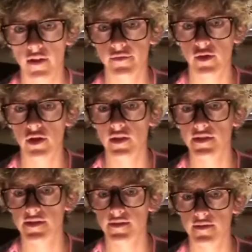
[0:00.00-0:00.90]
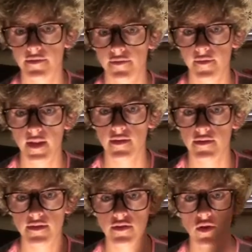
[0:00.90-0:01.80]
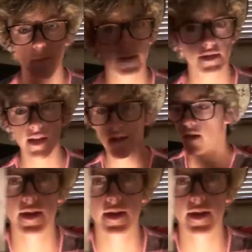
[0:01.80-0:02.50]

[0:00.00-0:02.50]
I've got a list of things to talk about today,